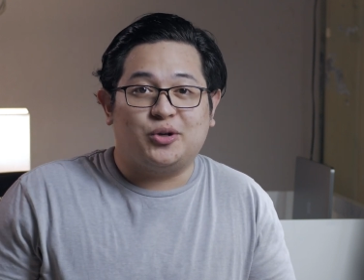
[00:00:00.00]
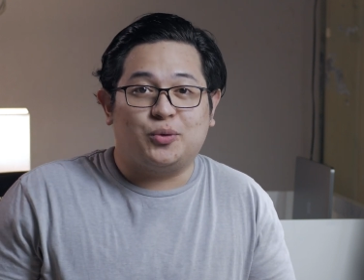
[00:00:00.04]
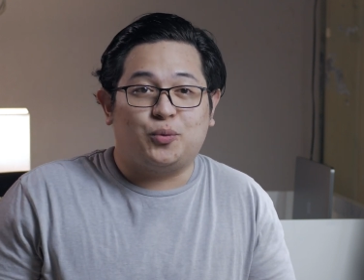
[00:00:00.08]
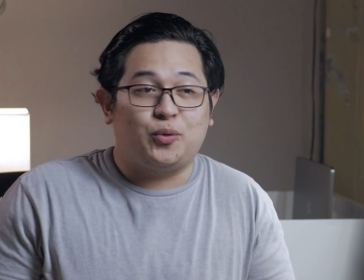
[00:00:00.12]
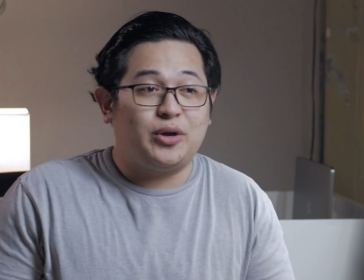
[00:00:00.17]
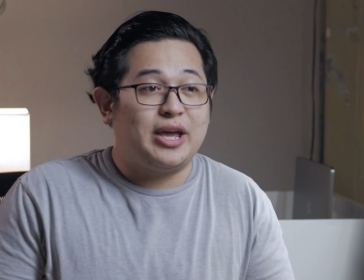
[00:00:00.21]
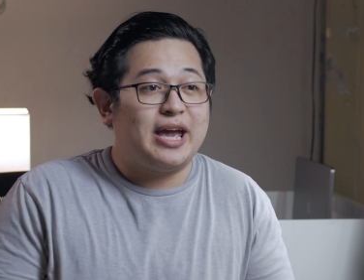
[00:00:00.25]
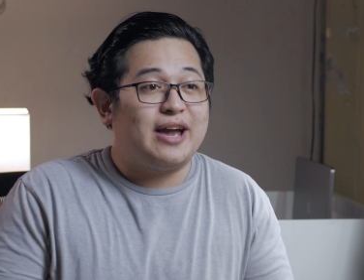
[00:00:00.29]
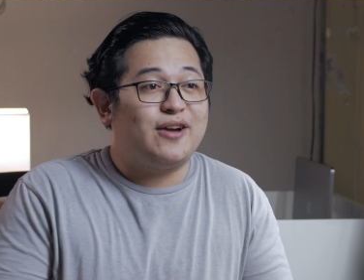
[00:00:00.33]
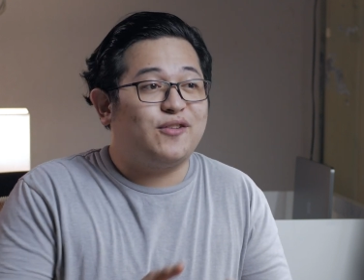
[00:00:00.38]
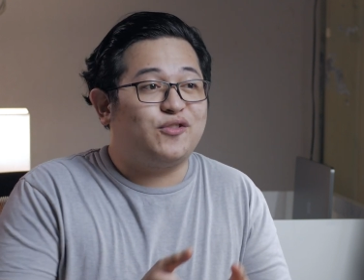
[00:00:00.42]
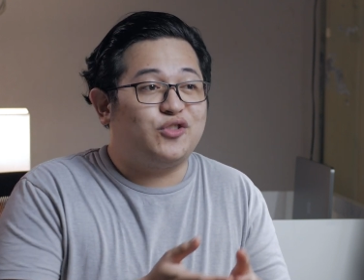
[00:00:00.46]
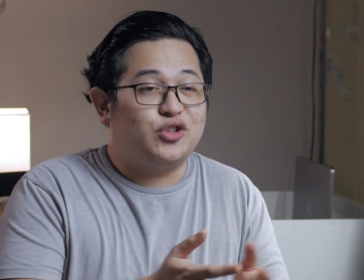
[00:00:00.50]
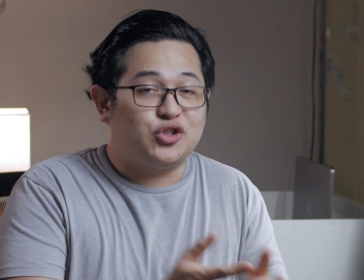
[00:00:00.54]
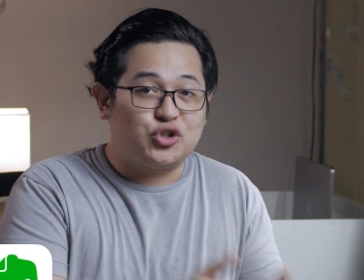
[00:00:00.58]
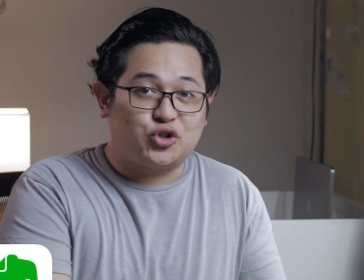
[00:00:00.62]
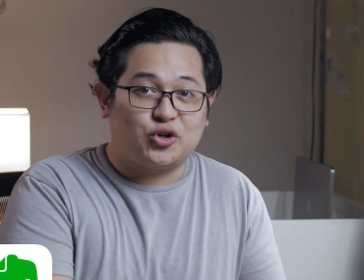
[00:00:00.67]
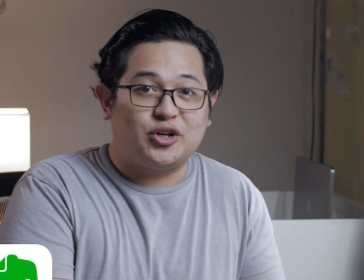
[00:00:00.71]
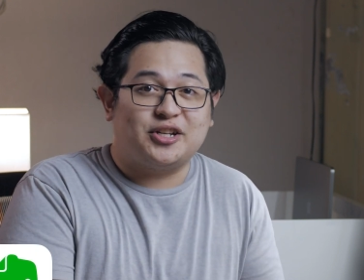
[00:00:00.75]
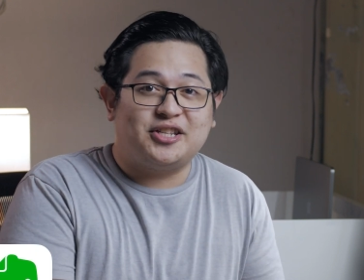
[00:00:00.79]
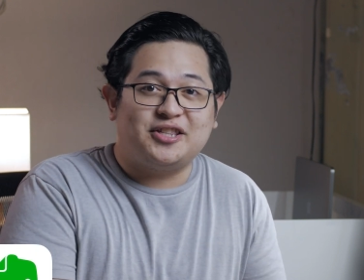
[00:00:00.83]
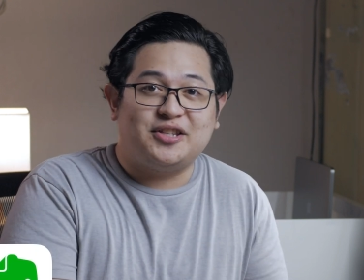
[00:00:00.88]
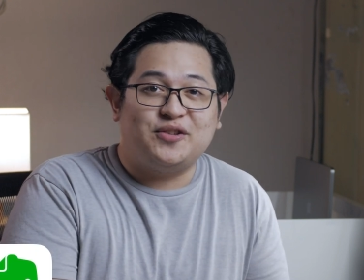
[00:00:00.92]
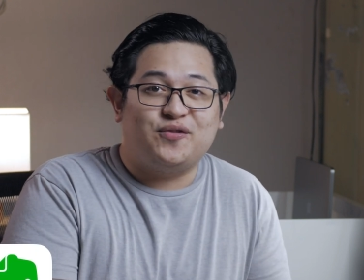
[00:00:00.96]
We have the
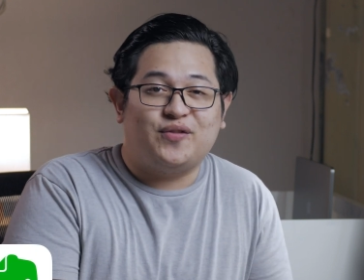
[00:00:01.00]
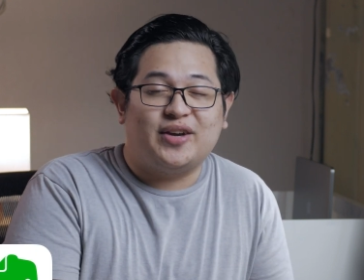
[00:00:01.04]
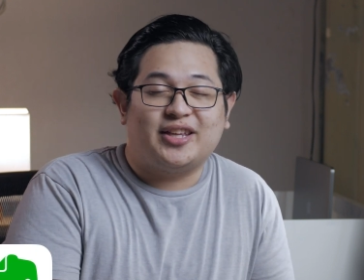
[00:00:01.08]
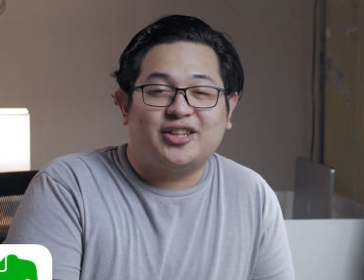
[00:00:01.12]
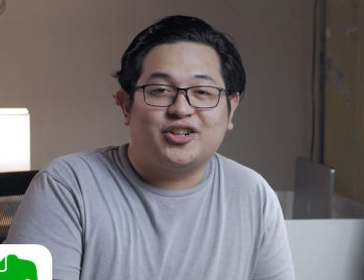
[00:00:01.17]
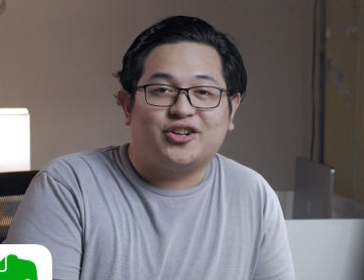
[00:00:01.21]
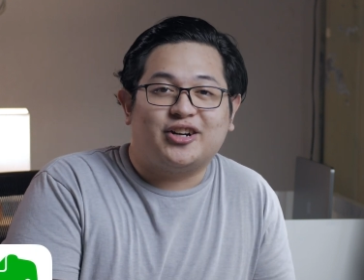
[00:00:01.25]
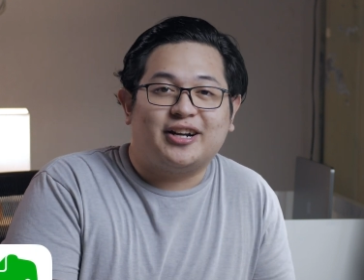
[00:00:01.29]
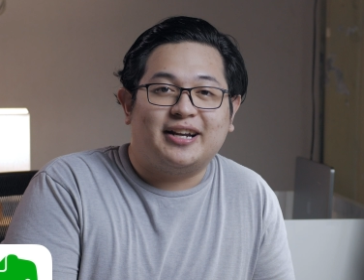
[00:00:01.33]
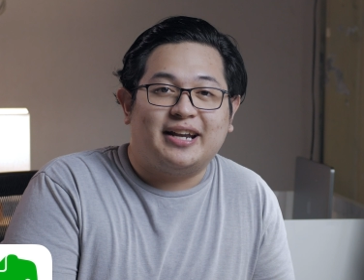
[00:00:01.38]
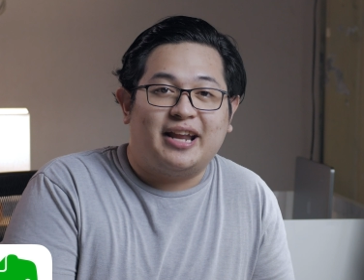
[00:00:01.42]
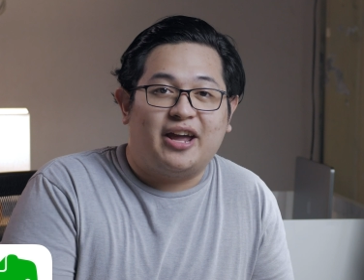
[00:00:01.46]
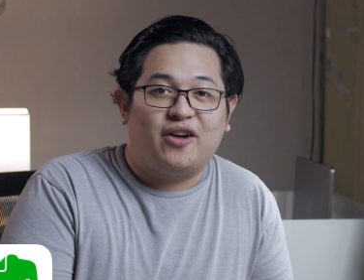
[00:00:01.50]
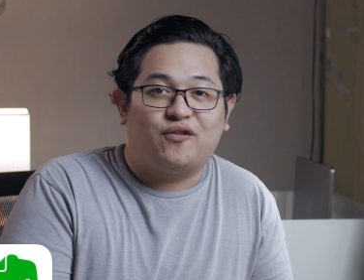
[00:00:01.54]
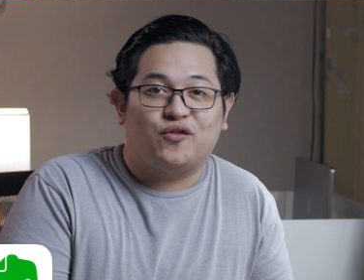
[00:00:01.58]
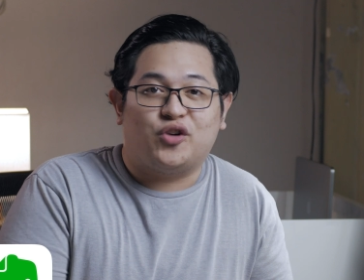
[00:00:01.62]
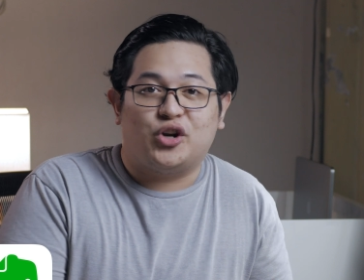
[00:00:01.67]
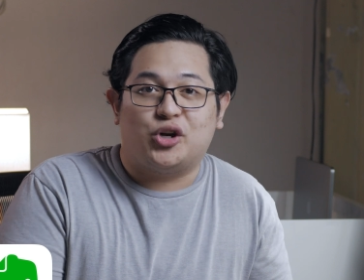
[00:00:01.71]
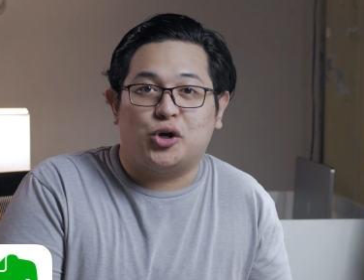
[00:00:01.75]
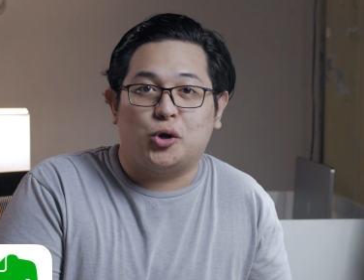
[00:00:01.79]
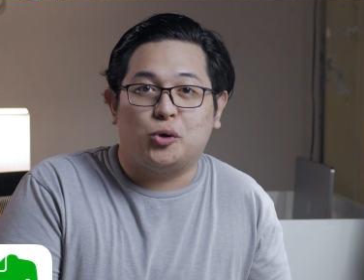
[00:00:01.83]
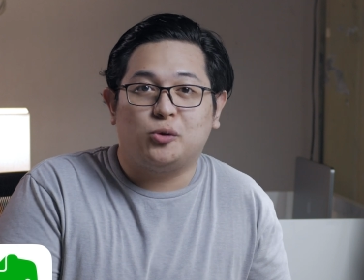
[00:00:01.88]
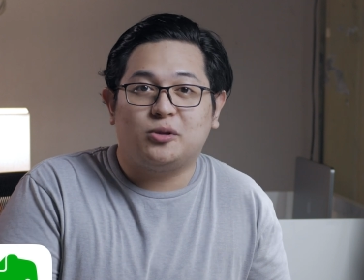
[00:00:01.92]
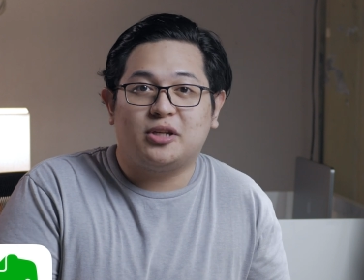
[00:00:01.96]
trusty veteran
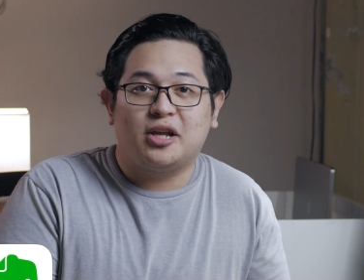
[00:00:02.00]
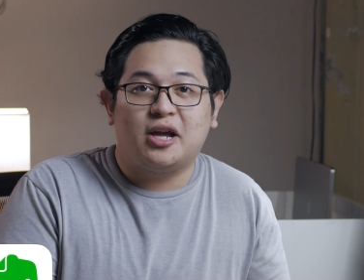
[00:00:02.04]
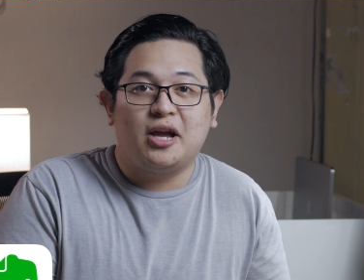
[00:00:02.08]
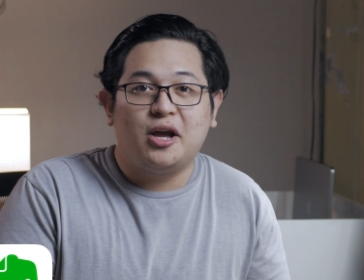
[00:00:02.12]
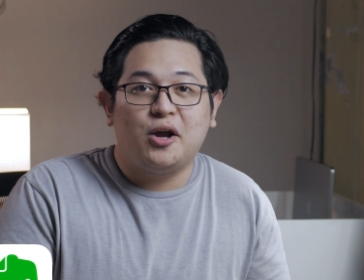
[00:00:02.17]
Evernote.